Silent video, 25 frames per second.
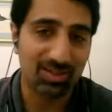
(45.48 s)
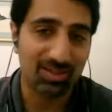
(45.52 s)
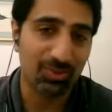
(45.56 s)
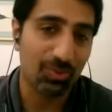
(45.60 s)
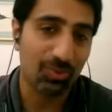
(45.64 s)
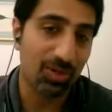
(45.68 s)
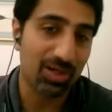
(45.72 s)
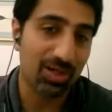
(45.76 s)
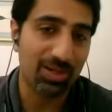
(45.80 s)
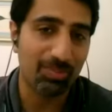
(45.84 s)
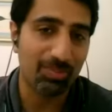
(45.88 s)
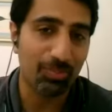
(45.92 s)

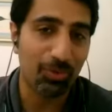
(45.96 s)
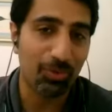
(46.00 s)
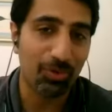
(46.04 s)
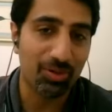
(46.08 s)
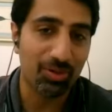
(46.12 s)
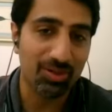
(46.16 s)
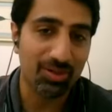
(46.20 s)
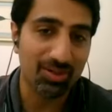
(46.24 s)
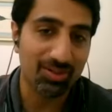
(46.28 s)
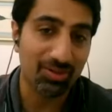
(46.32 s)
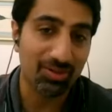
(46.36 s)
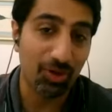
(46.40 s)
Who are
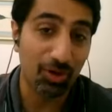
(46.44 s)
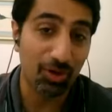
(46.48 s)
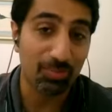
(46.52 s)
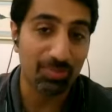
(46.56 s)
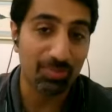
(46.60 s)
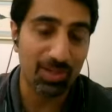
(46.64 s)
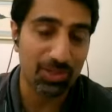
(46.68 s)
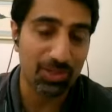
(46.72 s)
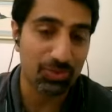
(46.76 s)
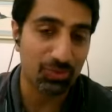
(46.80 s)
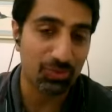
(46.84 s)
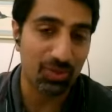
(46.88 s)
remote, not
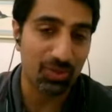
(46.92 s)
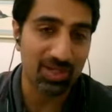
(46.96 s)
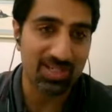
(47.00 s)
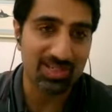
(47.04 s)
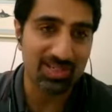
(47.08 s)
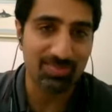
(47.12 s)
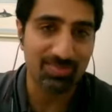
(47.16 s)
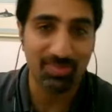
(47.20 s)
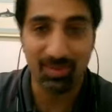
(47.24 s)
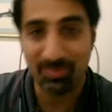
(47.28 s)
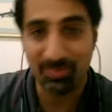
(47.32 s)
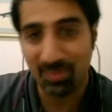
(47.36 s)
by
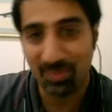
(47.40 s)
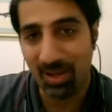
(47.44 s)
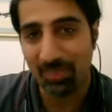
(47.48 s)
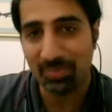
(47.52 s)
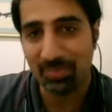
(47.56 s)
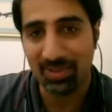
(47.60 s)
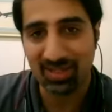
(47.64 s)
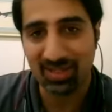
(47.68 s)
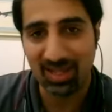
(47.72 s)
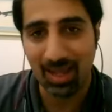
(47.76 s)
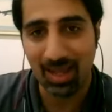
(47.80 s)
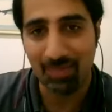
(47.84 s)
choice, but by
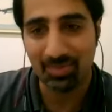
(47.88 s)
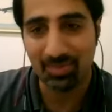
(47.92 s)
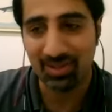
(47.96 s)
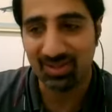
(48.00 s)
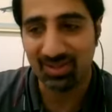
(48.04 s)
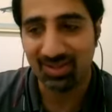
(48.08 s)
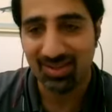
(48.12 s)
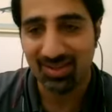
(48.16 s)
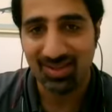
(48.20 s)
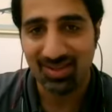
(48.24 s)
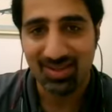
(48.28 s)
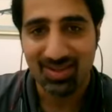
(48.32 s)
pandemic.
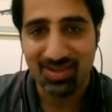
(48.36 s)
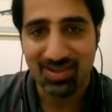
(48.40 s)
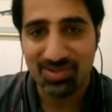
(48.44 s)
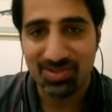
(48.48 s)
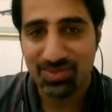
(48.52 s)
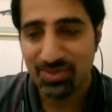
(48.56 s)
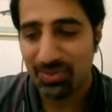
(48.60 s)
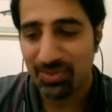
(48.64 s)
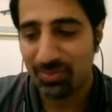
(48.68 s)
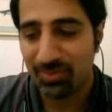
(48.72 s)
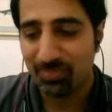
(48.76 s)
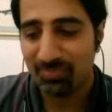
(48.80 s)

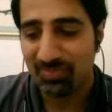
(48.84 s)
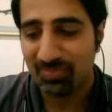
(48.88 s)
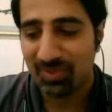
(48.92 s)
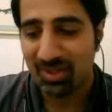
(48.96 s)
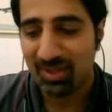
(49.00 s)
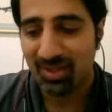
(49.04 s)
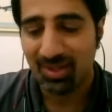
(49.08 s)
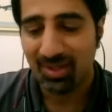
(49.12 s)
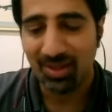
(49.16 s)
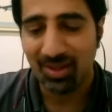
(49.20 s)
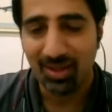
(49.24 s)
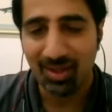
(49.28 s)
So
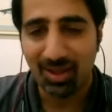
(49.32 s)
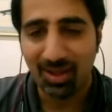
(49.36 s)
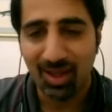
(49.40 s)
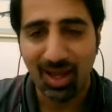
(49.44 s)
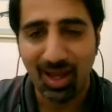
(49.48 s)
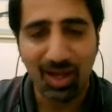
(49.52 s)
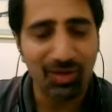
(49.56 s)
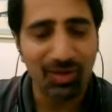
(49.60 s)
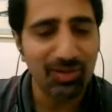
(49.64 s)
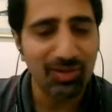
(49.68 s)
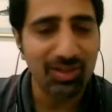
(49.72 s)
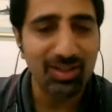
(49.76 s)

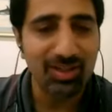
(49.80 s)
how did